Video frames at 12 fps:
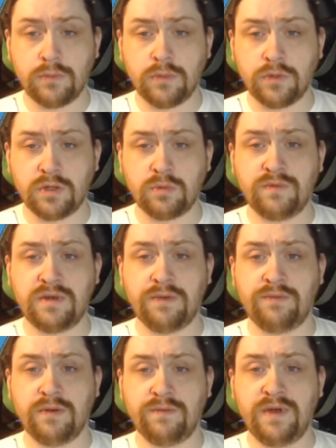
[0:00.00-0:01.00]
just with
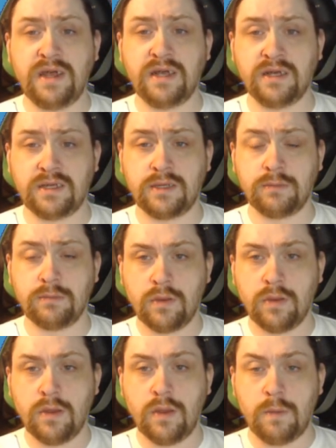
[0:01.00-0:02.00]
different things.
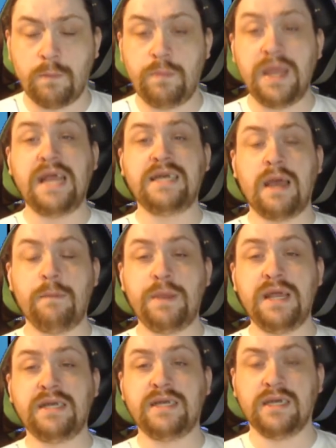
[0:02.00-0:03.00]
Big set
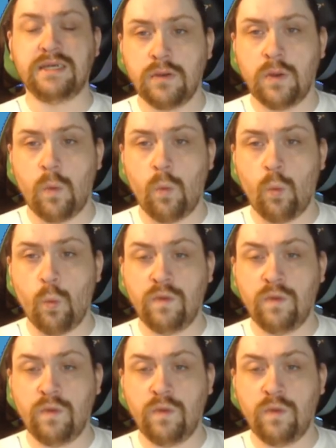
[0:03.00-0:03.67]
pieces, with